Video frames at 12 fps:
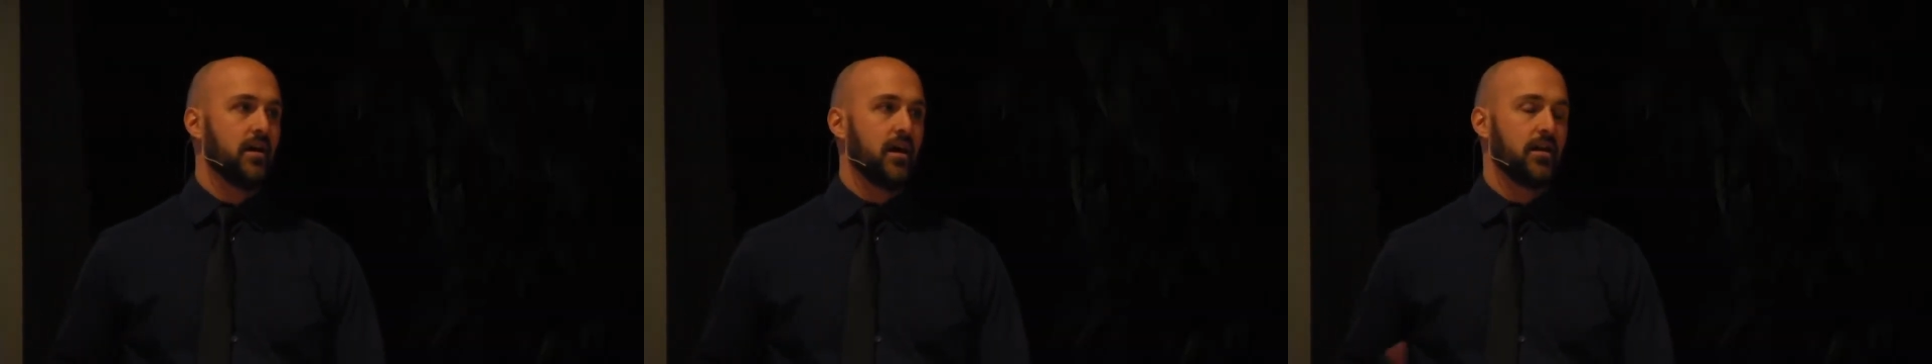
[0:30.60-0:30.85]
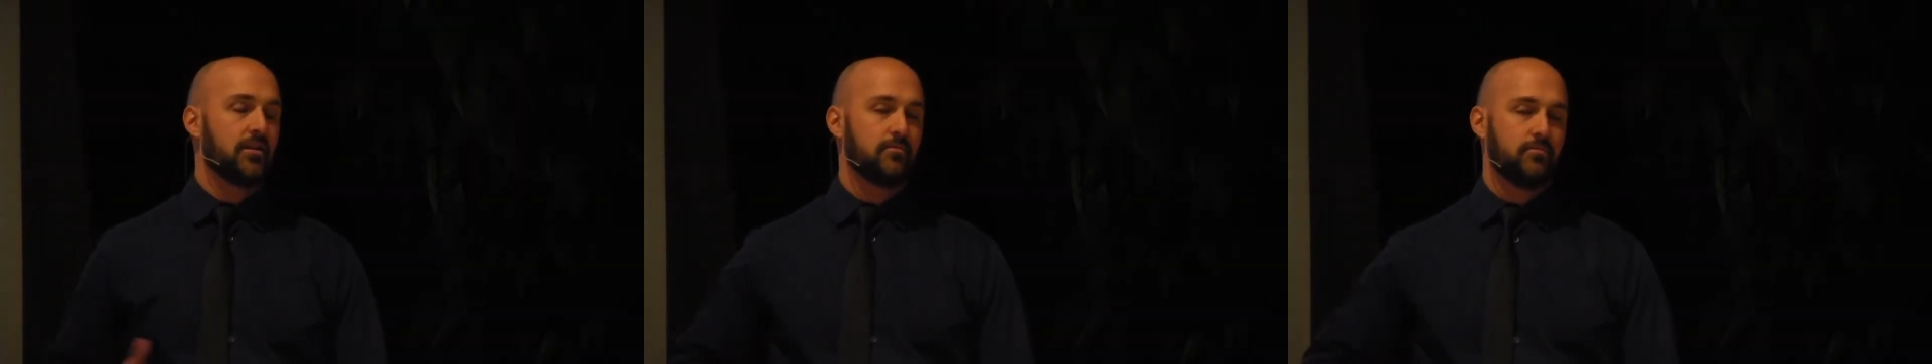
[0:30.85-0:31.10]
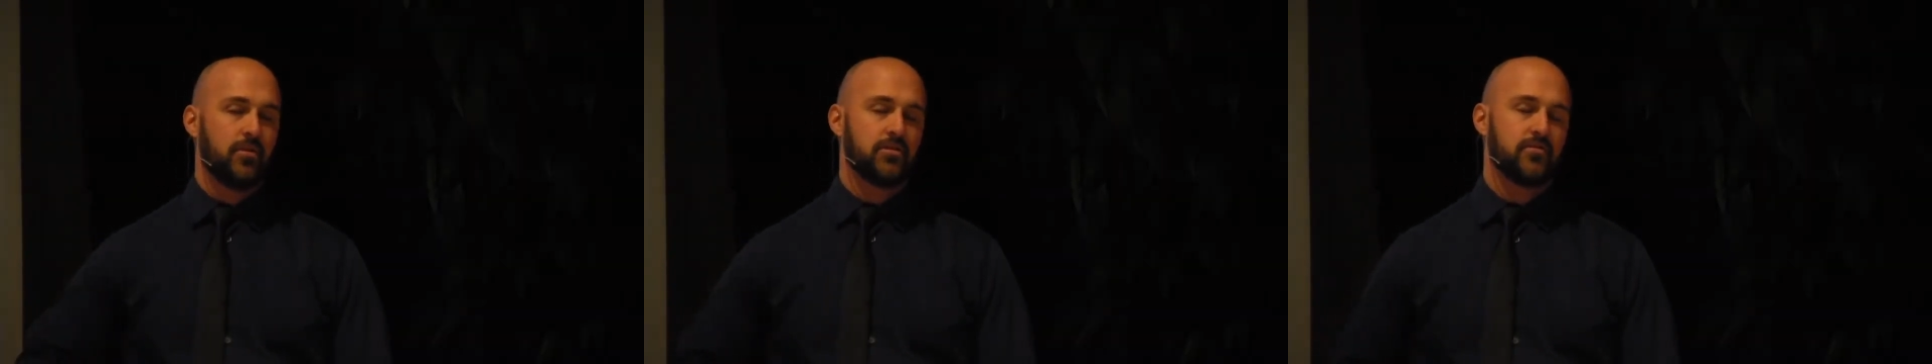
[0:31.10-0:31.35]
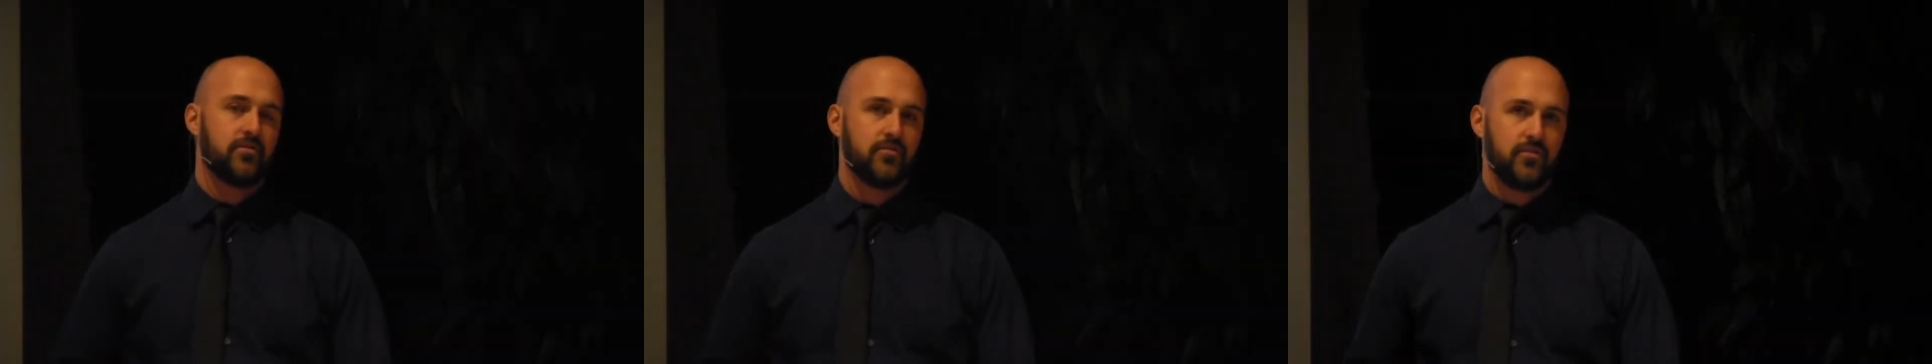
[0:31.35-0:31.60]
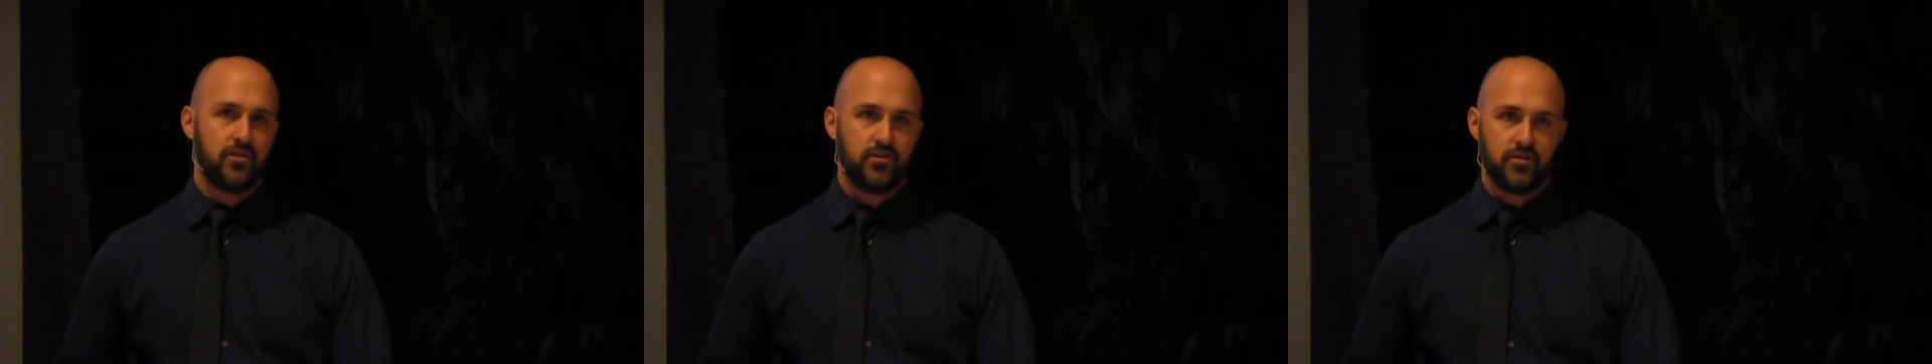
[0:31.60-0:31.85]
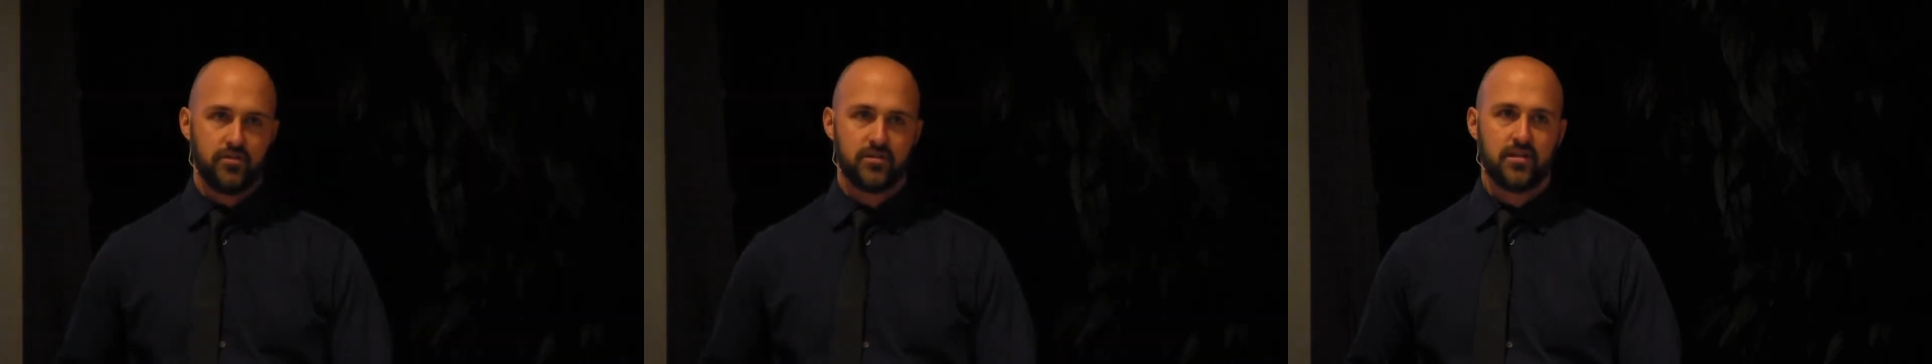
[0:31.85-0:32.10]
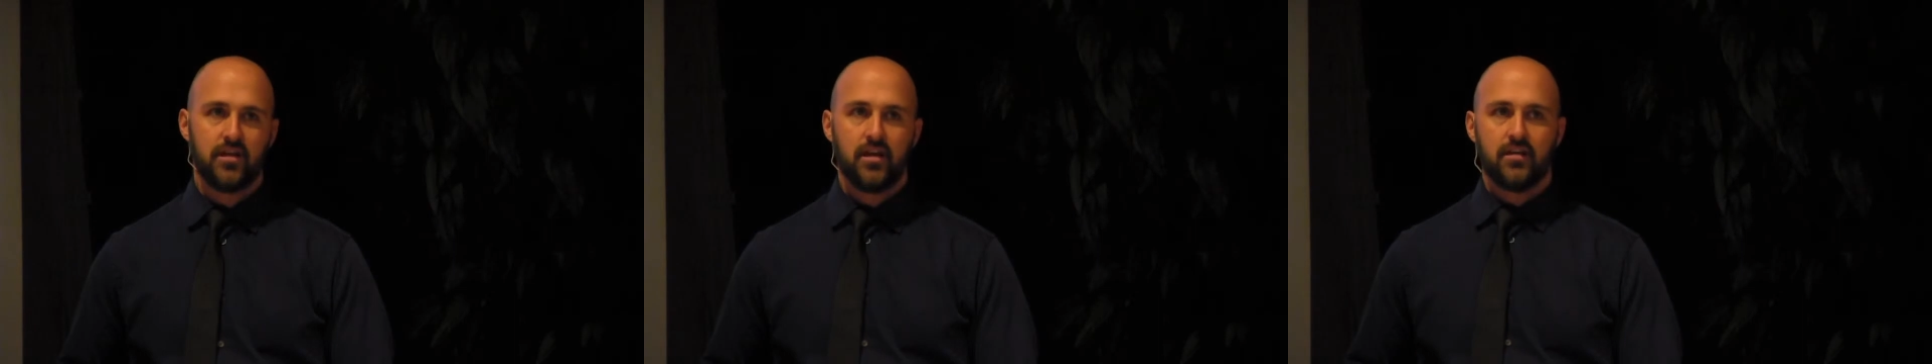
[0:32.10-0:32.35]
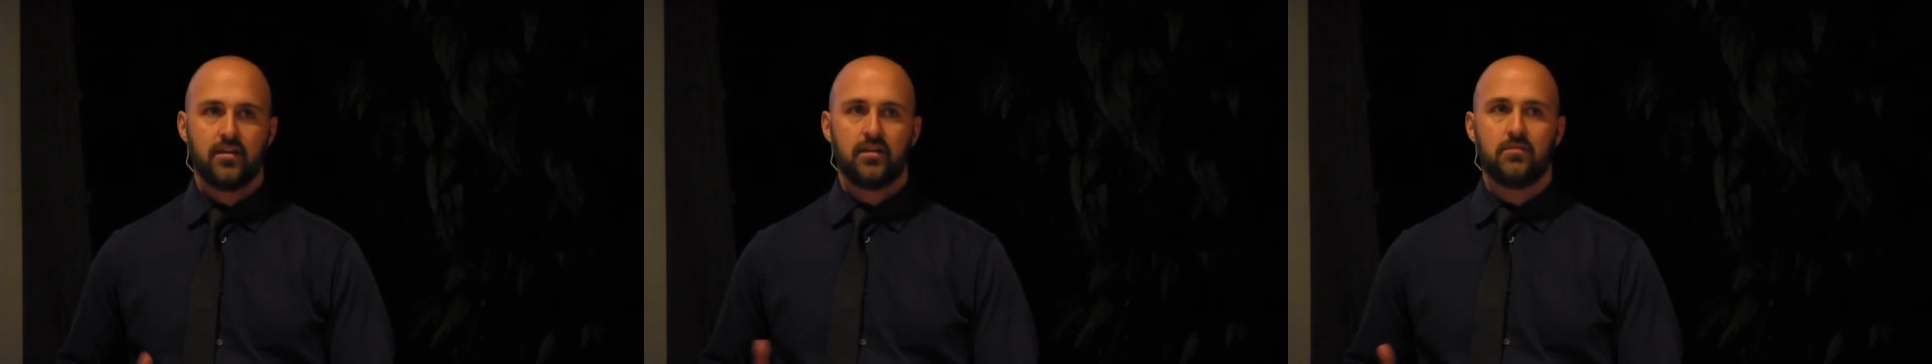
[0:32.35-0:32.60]
and in the past 50 years,
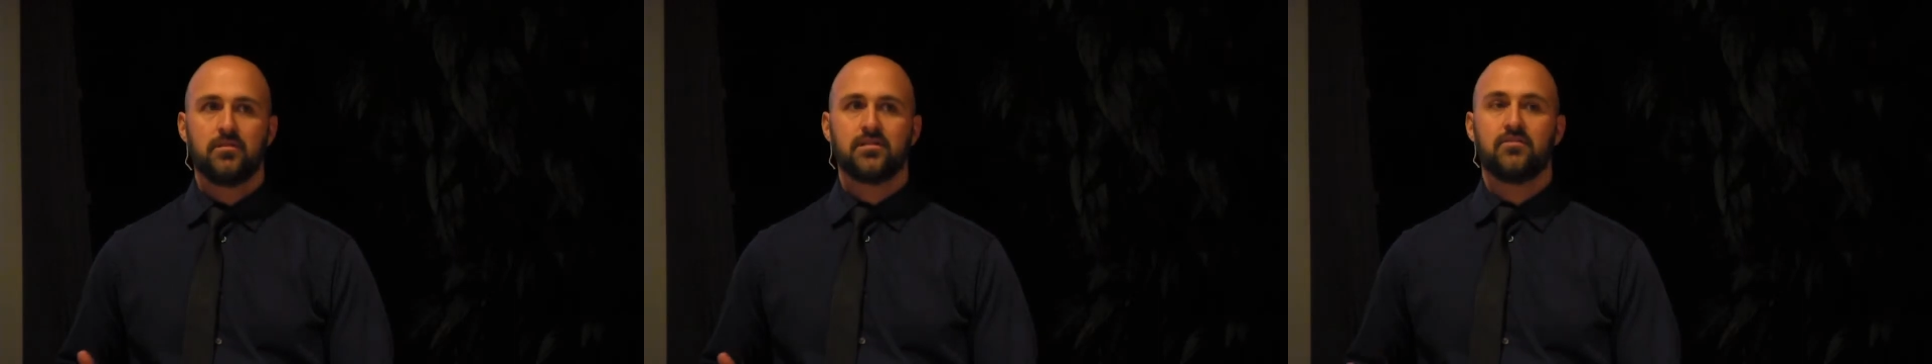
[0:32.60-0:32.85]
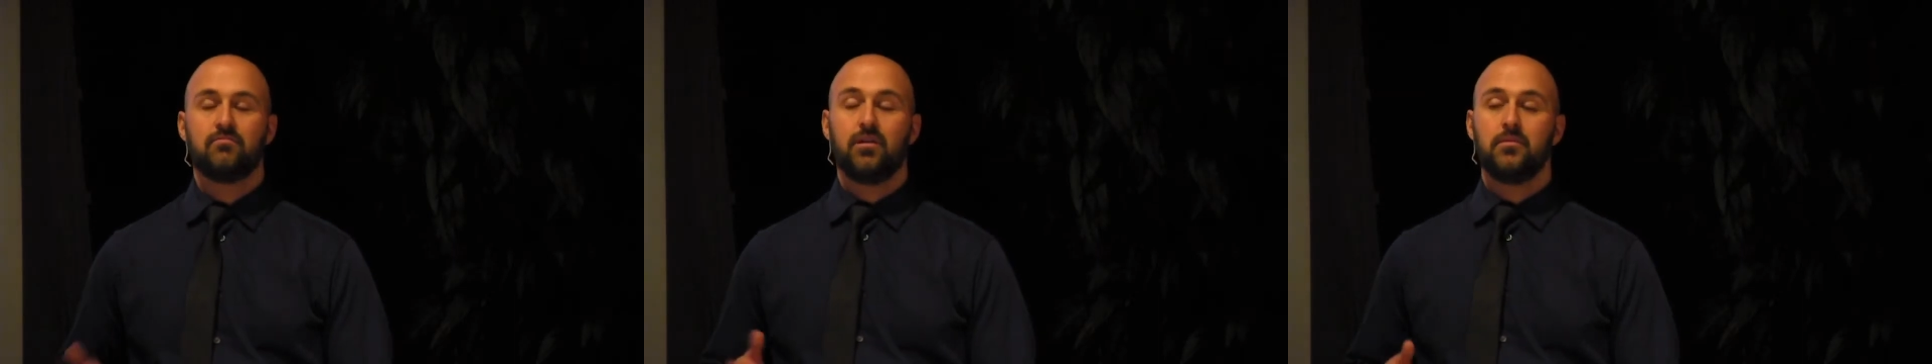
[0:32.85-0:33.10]
their numbers have